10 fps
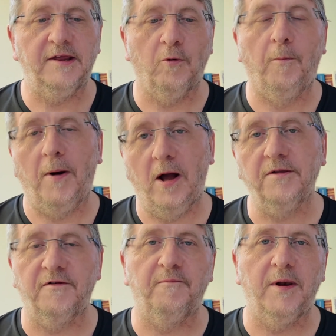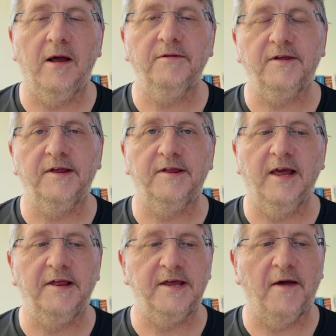or parts of plants
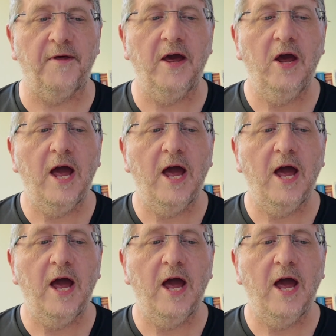is the other,